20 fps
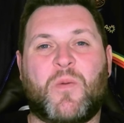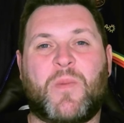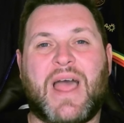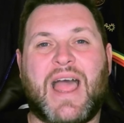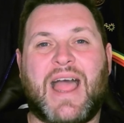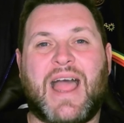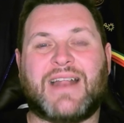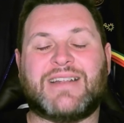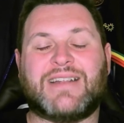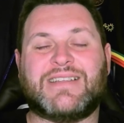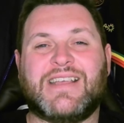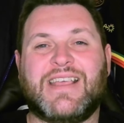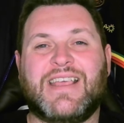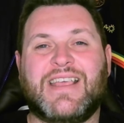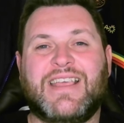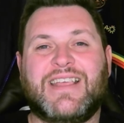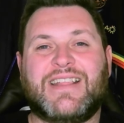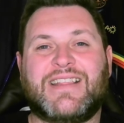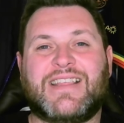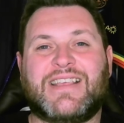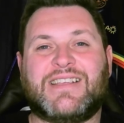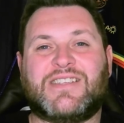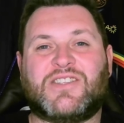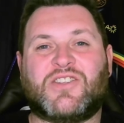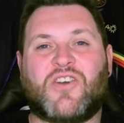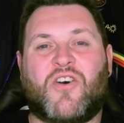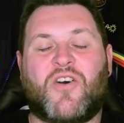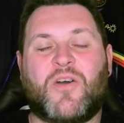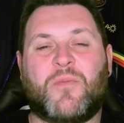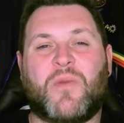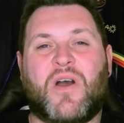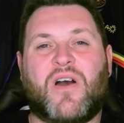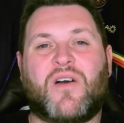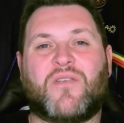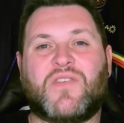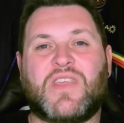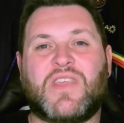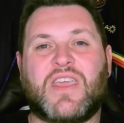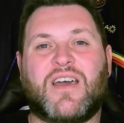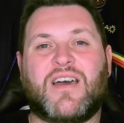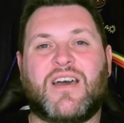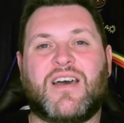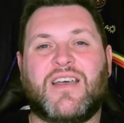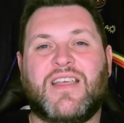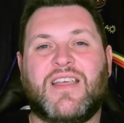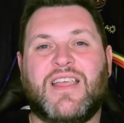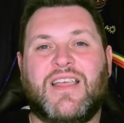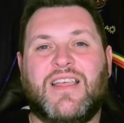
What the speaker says: up at this time of year.